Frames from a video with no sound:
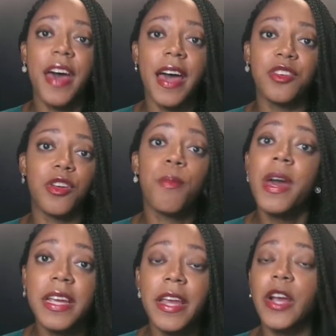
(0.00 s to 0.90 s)
that,
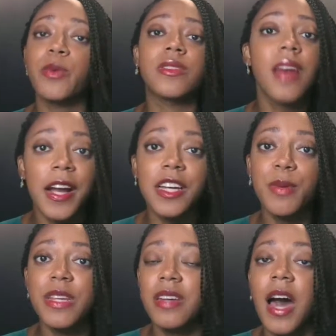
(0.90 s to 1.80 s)
Medicare was not going
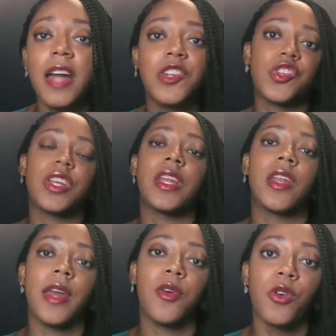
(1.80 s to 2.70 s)
to be touched
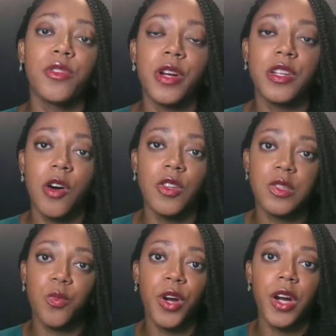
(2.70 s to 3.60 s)
and older
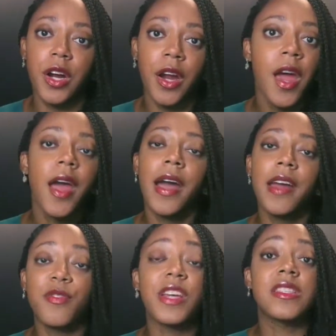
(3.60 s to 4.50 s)
adults were
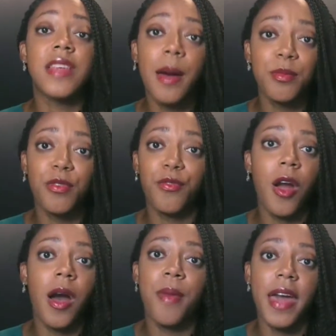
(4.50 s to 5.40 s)
kind of exempt
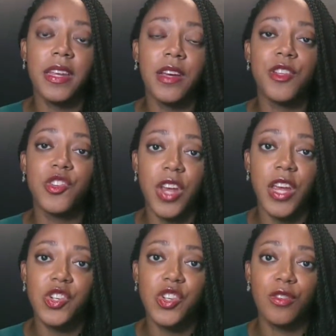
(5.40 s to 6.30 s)
from any of the
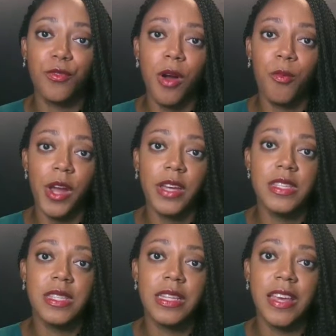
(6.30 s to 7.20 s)
changes from
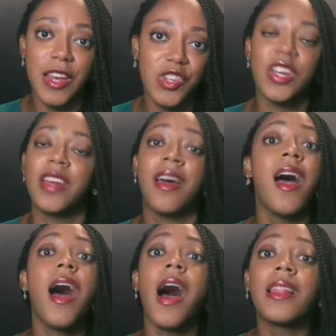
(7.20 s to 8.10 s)
reconciliation,
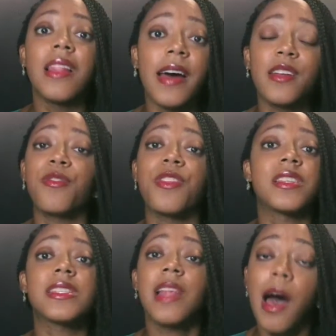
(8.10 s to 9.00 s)
a lot of
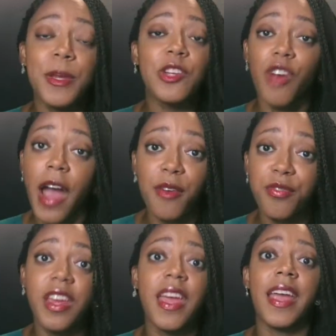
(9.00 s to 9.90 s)
the sloppy
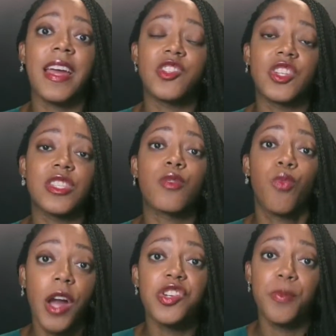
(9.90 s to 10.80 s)
drafting and just the
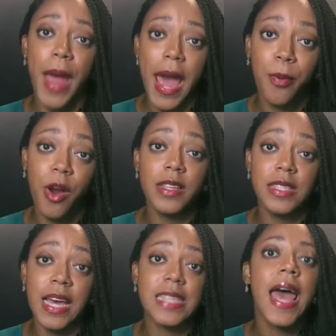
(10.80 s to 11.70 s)
rushed
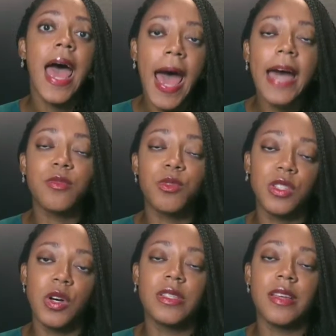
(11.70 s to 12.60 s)
process has
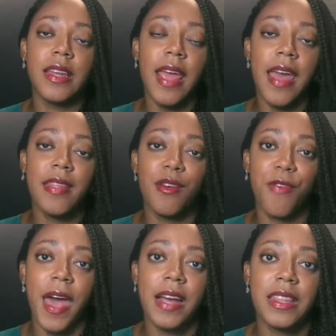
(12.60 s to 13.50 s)
resulted in the
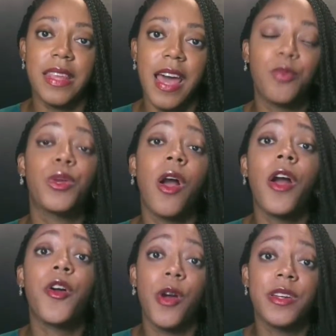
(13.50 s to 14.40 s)
fact that we
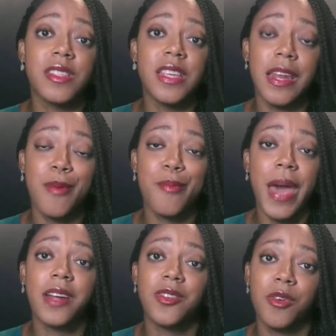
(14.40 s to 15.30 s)
are going to see an
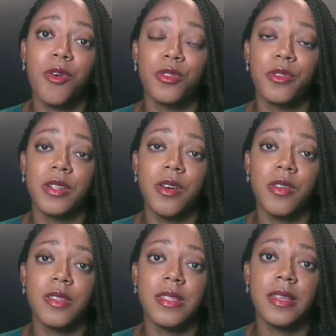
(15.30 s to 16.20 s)
impact on older
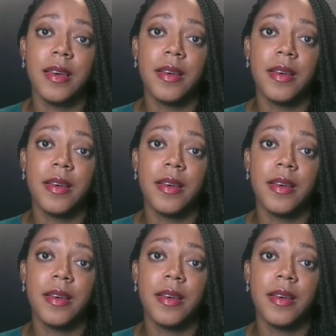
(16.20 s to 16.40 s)
adults.